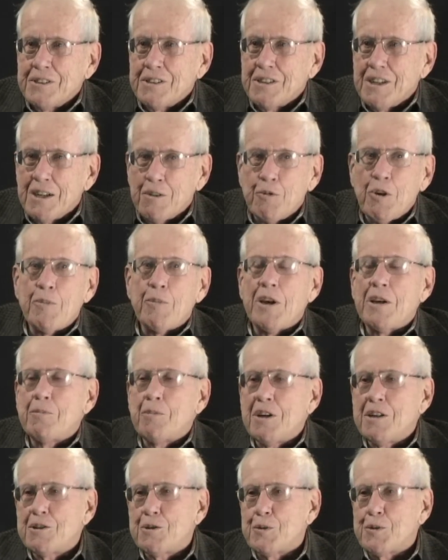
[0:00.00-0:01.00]
And we made
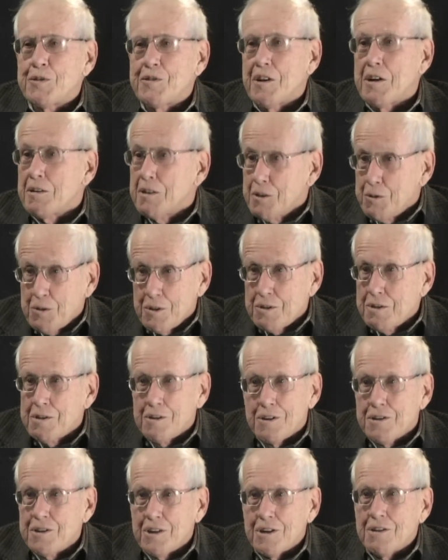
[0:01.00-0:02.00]
measurements of that. This
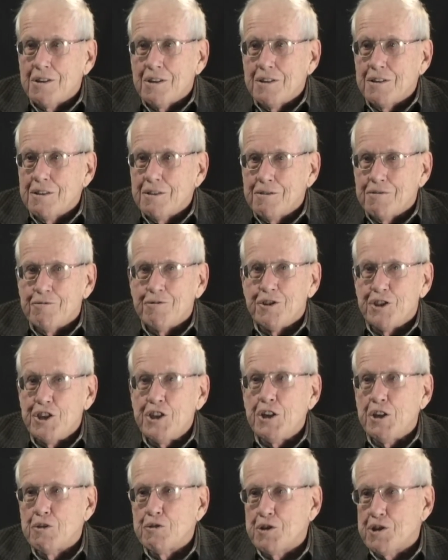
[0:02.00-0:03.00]
was essentially
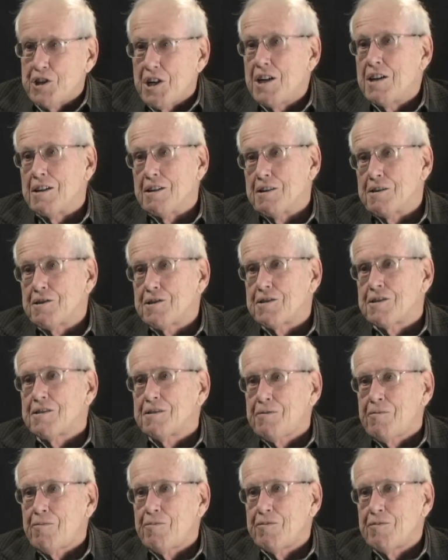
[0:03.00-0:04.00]
geoscience.
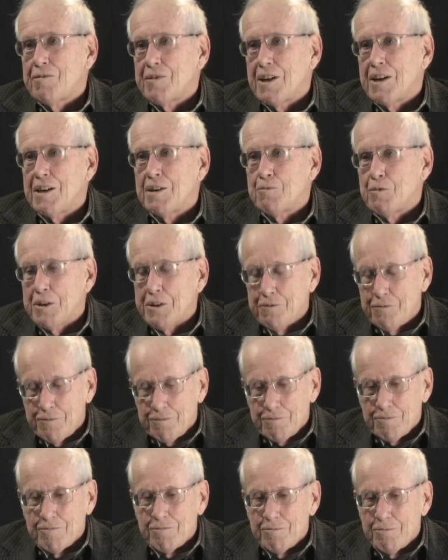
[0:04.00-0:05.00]
And we
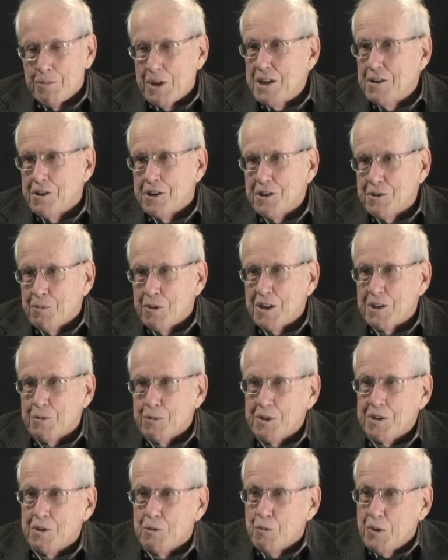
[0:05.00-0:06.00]
made these
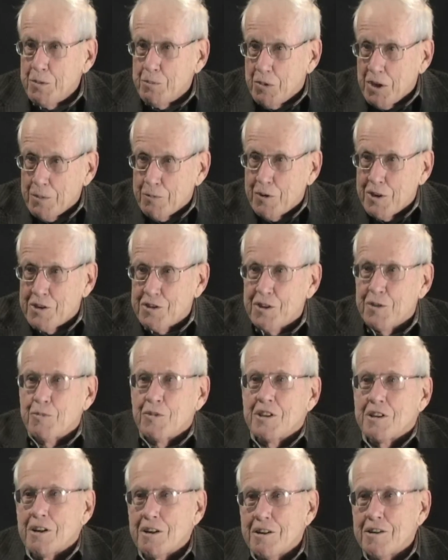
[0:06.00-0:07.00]
measurements and we published them
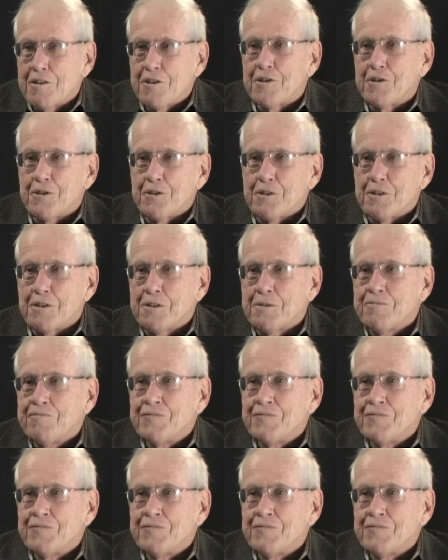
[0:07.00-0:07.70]
in the literature.